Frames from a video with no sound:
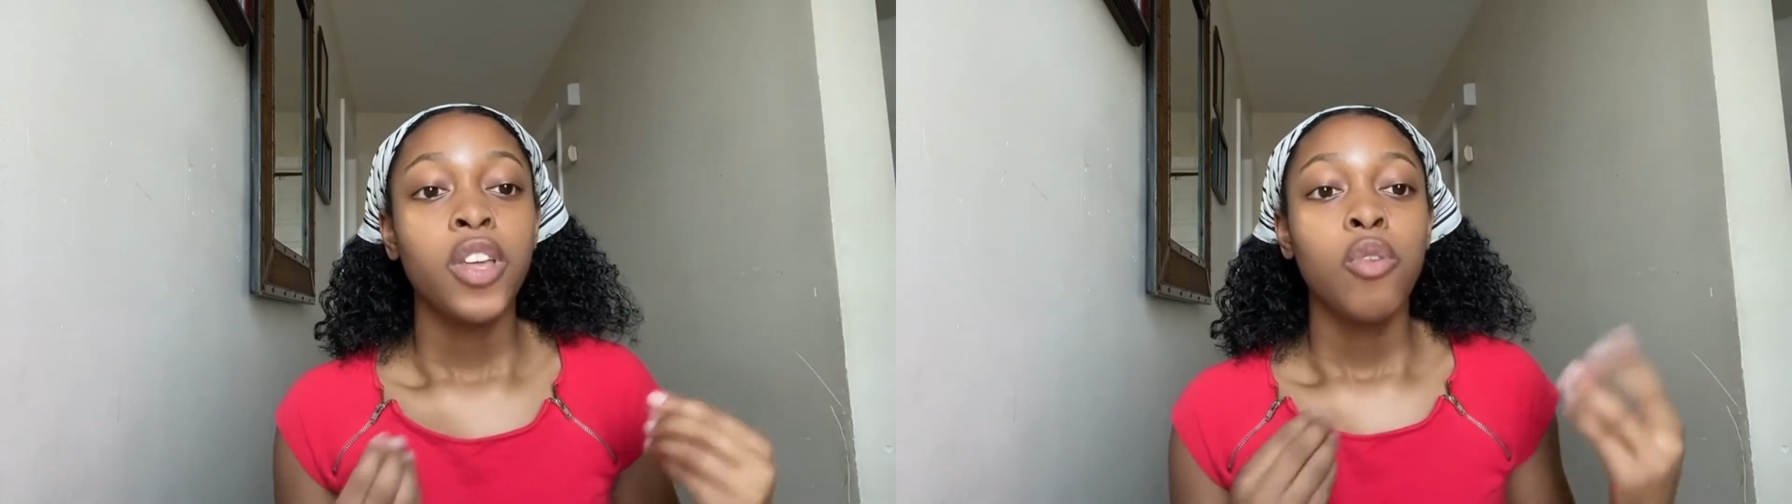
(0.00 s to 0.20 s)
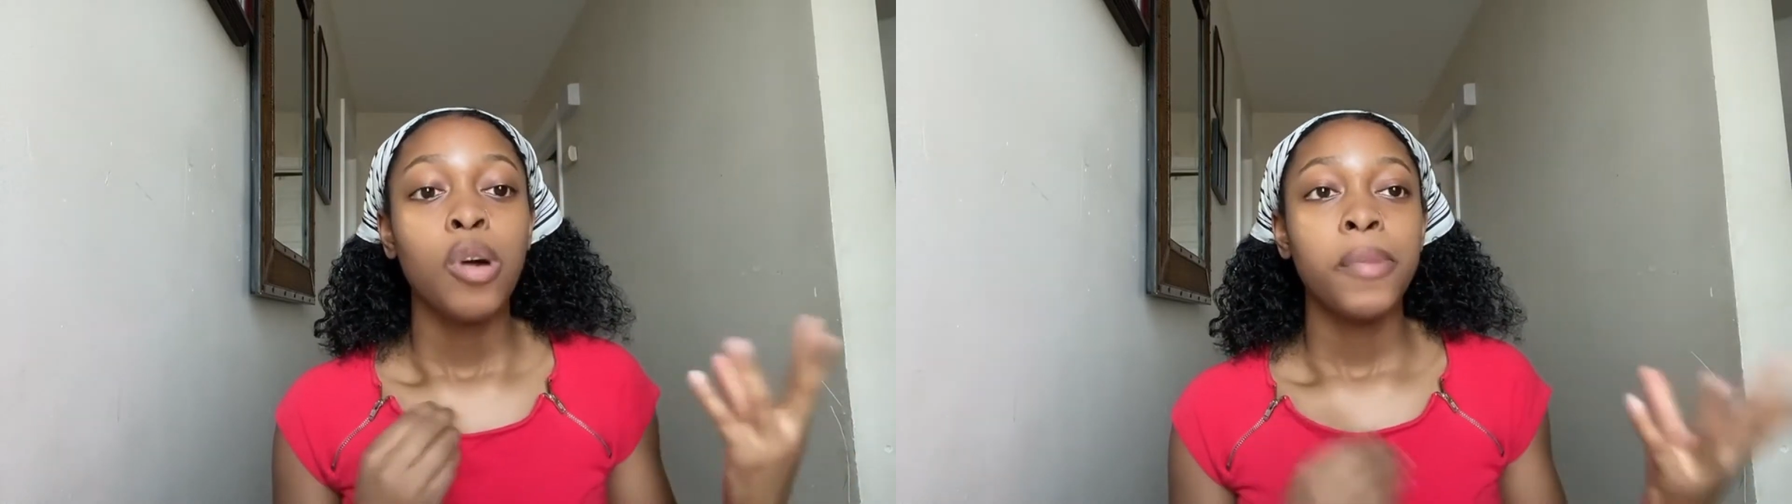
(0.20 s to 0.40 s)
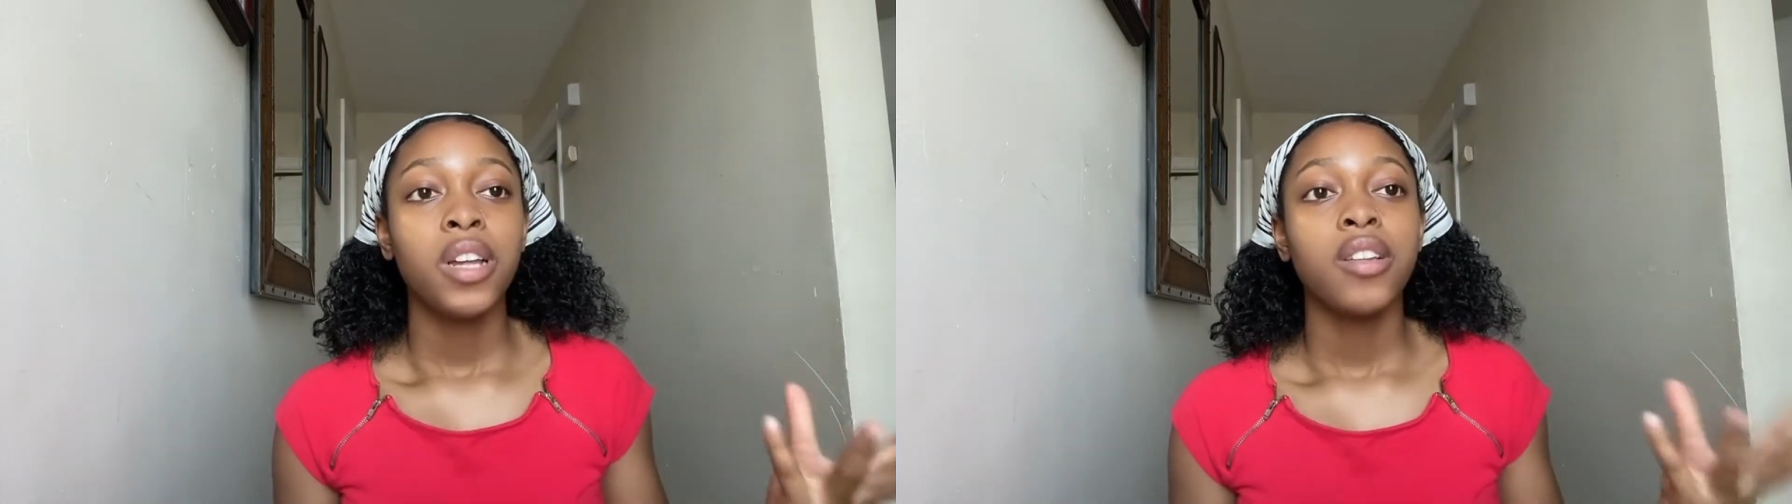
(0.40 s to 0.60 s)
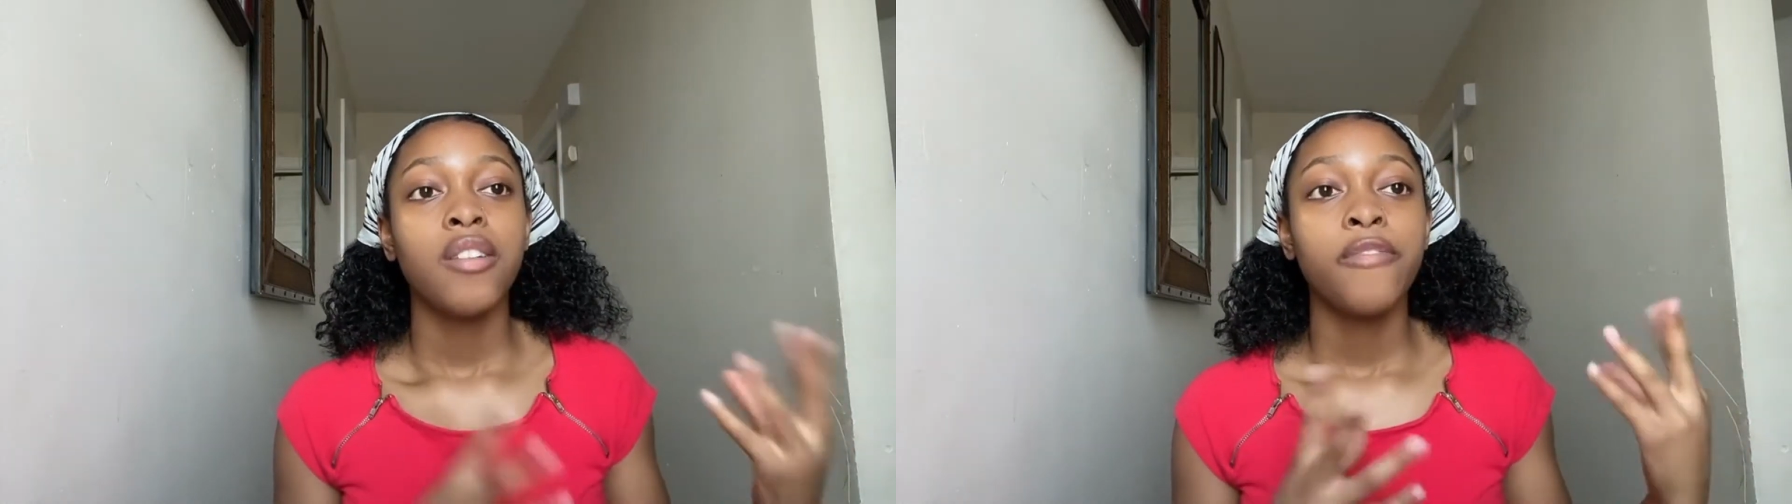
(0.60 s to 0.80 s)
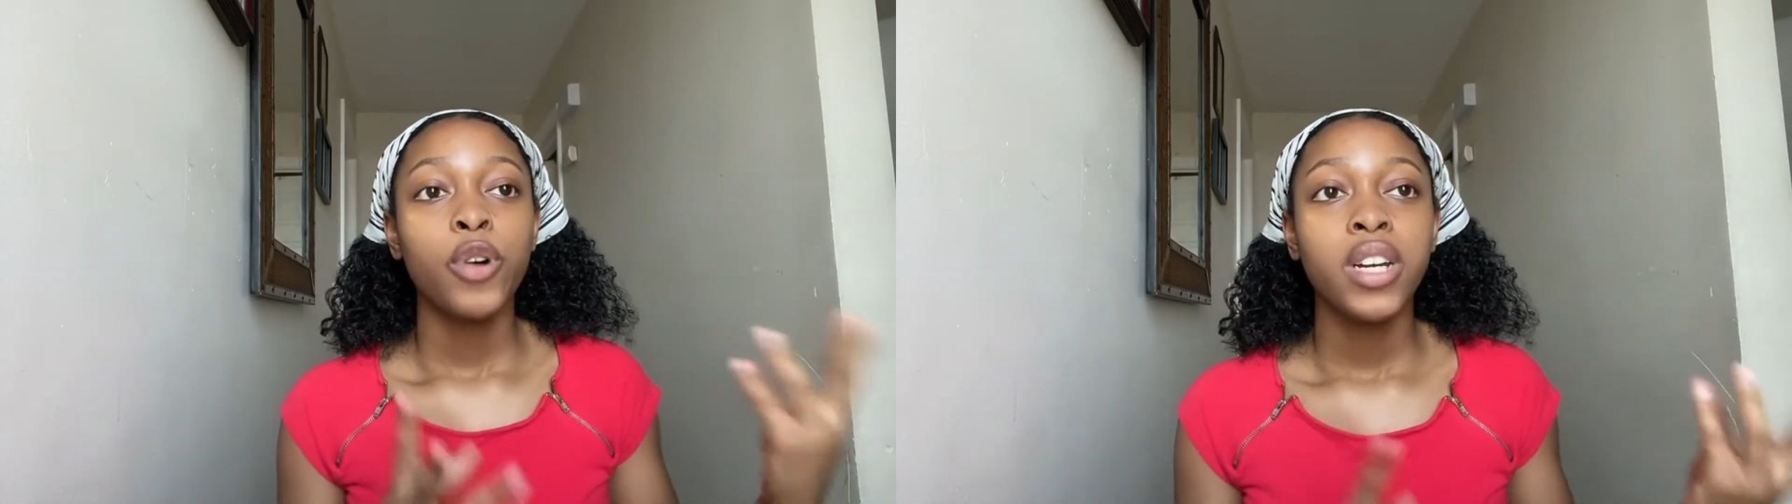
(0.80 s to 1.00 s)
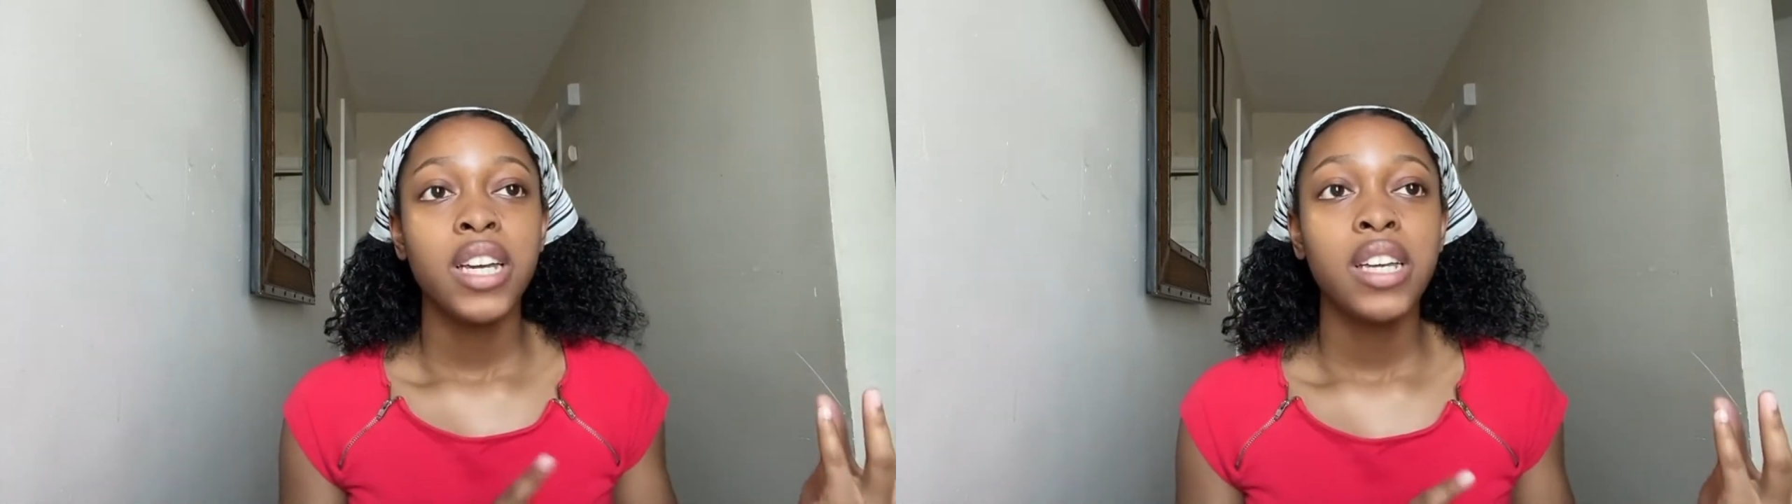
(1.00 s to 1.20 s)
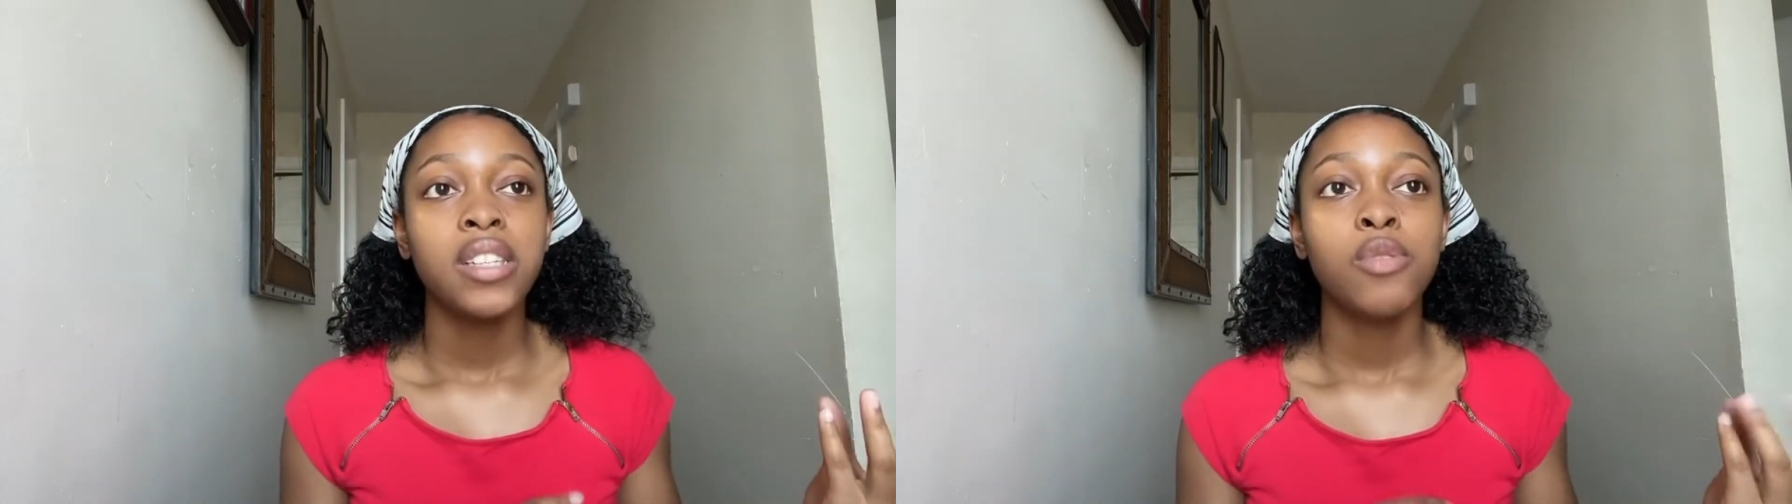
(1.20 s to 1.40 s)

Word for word: women in their 40s,